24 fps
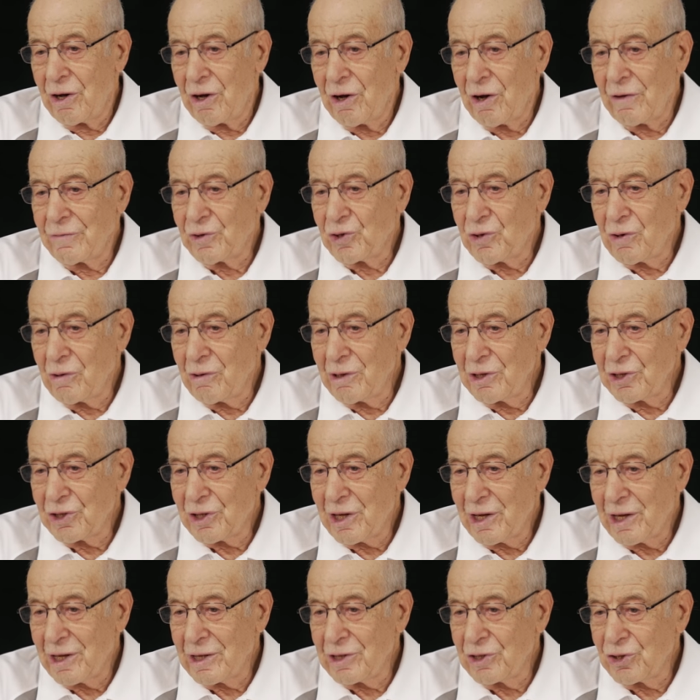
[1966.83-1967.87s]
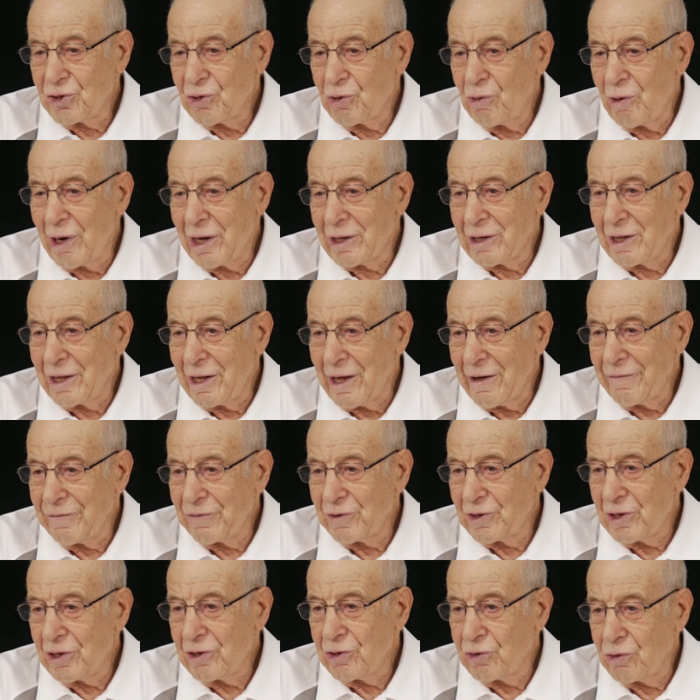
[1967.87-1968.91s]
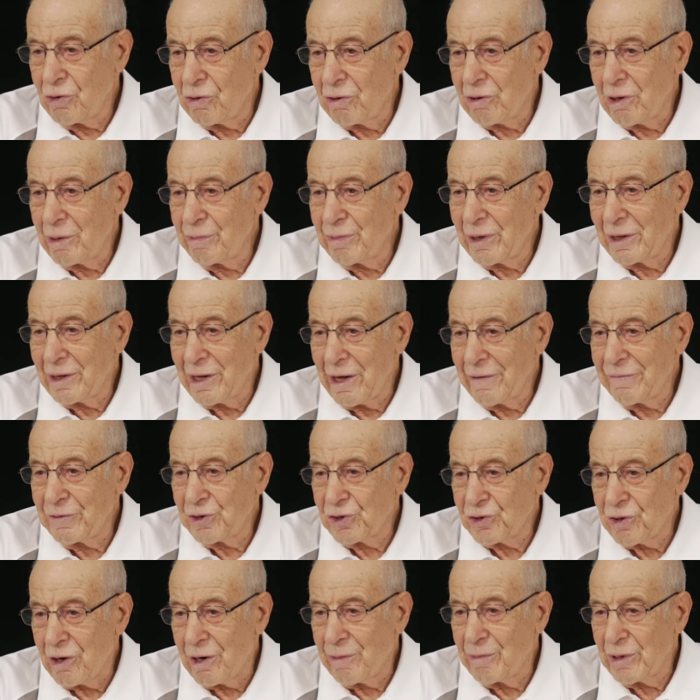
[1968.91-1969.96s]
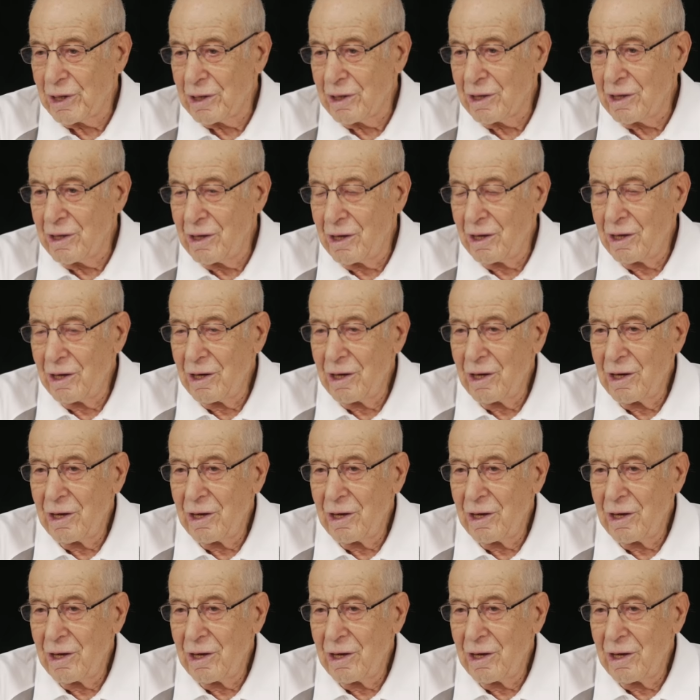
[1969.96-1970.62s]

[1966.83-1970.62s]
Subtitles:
of Jewish kids who had left Europe, left Germany,